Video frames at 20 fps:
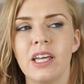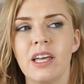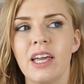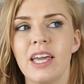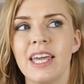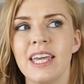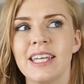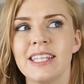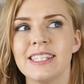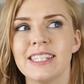
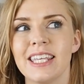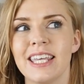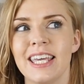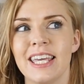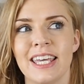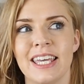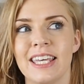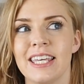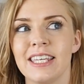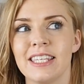
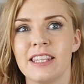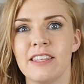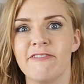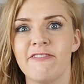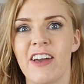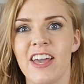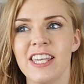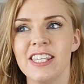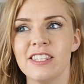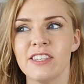The
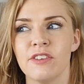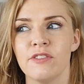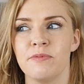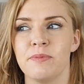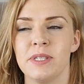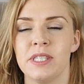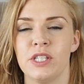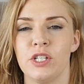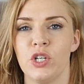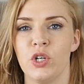face of
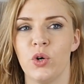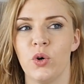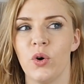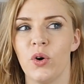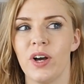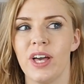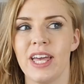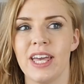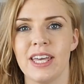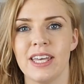Miss
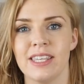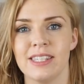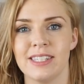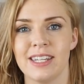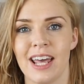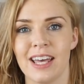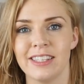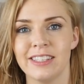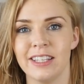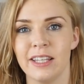Dior is
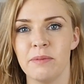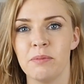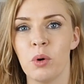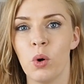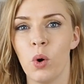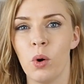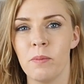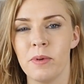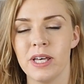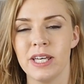Natalie
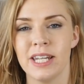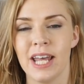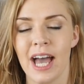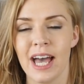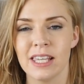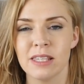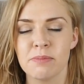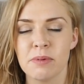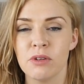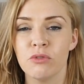Portman,
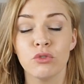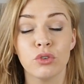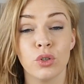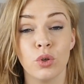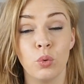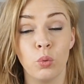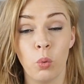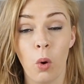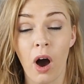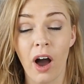has been for a
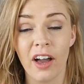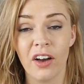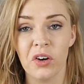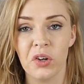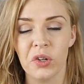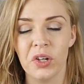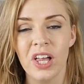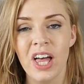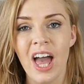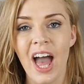while,